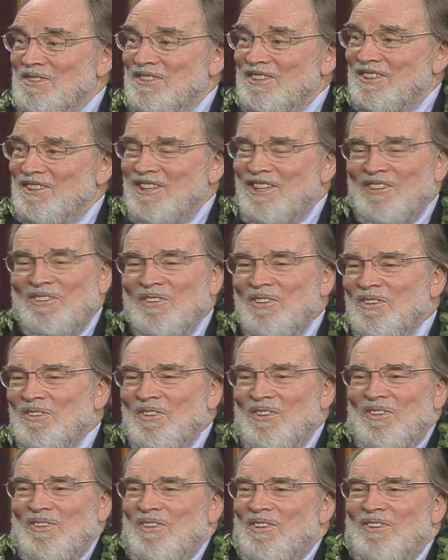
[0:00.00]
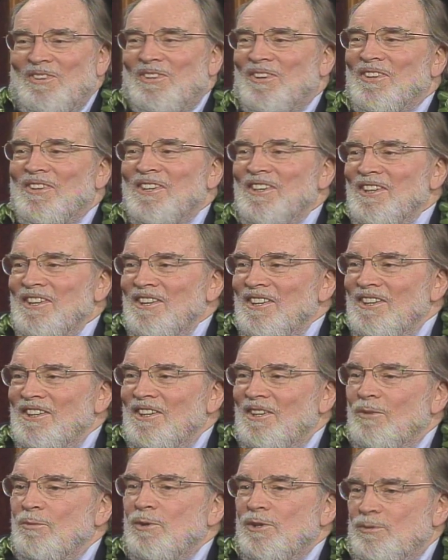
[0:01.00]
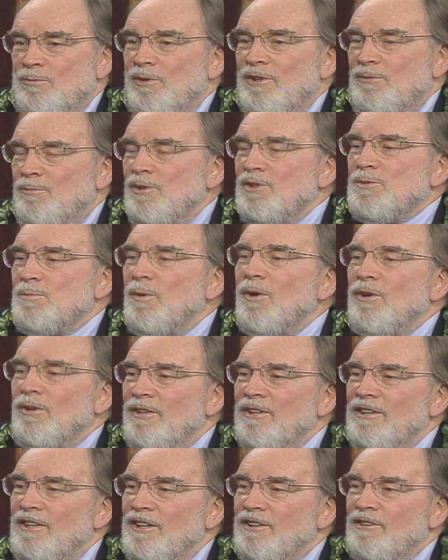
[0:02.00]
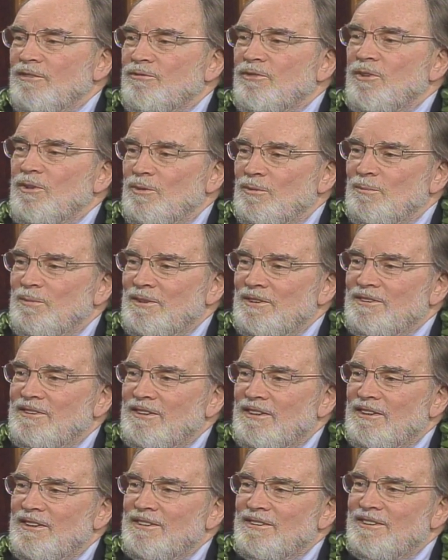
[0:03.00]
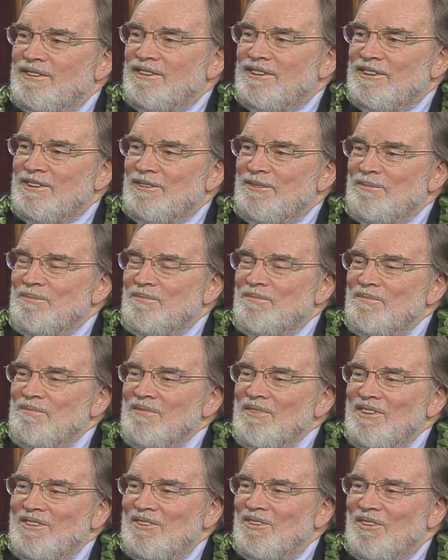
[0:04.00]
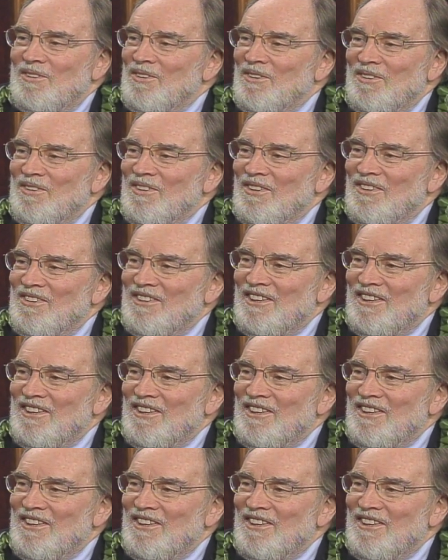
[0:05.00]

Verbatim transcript: did that. No, no, no, no. Mm-hmm. Uh, we, we we spoke on the phone, but uh, um, no, no, no.